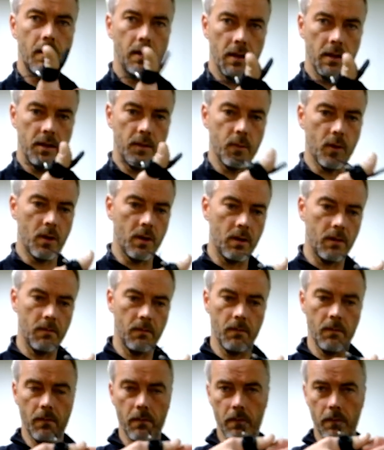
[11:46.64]
this one,
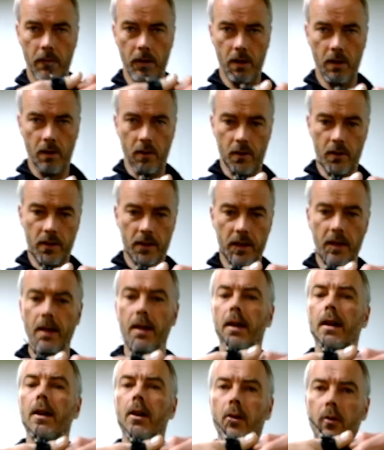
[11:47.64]
because
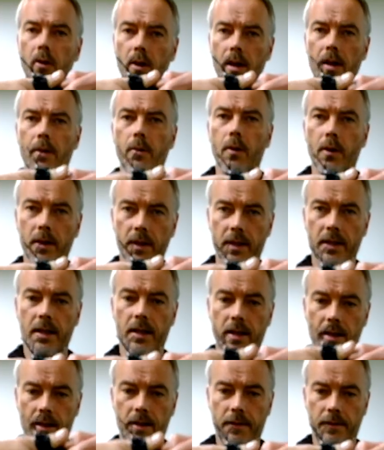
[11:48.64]
really one
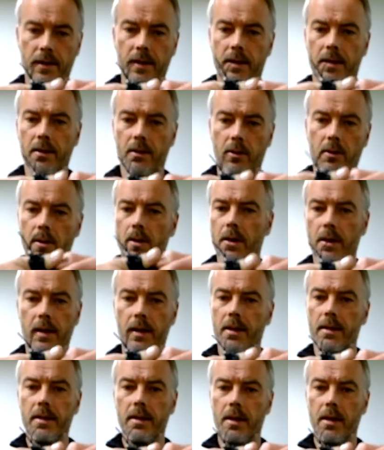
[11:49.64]
size fits all,
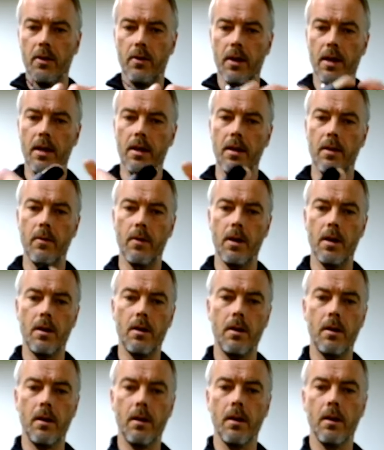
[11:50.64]
doesn't go
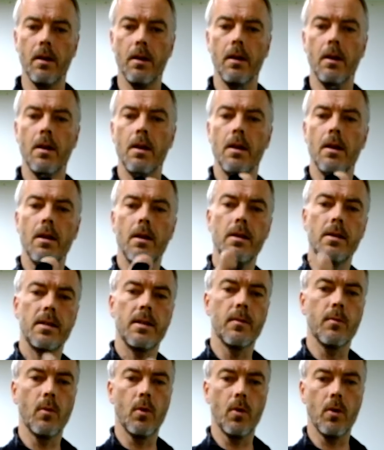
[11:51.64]
anywhere, is
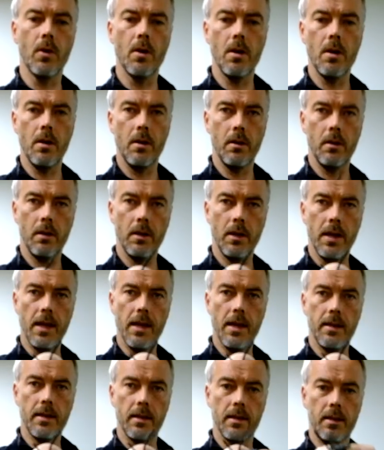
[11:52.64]
small,
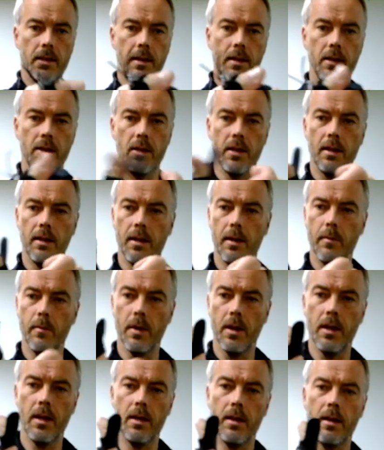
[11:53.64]
is intelligently
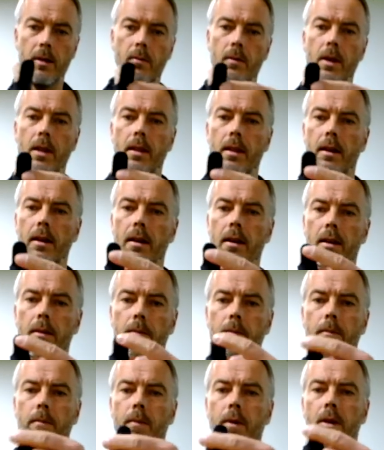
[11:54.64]
made, and when the lip
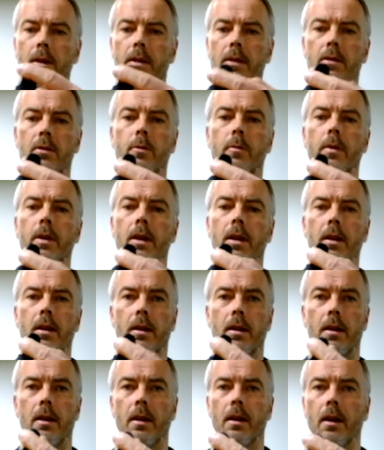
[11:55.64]
is too big,
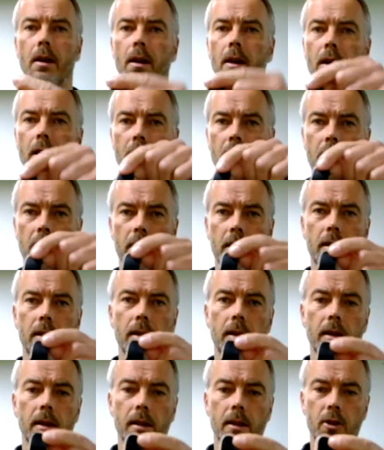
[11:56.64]
cut it a
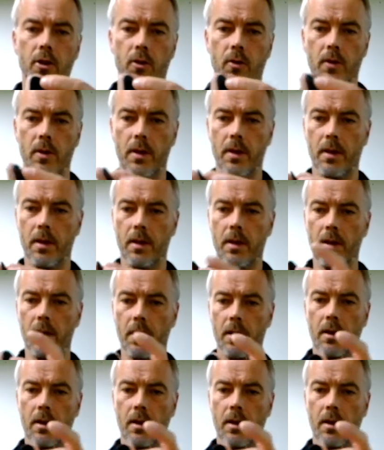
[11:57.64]
little shorter,